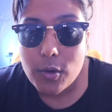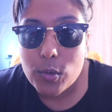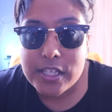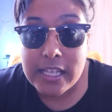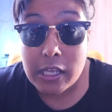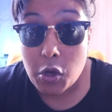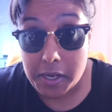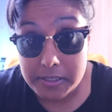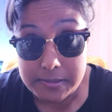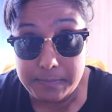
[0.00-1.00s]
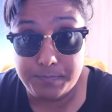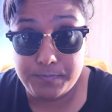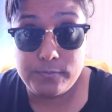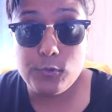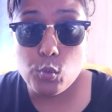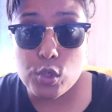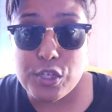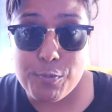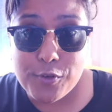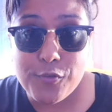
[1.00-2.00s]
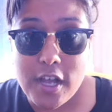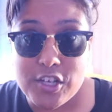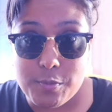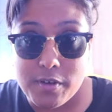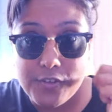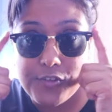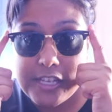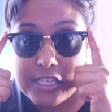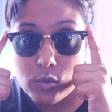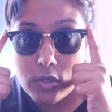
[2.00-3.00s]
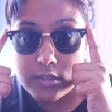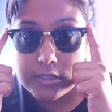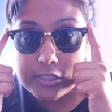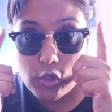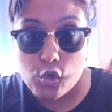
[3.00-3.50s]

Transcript: What do you think, guys? Would you prefer, do you prefer these ones,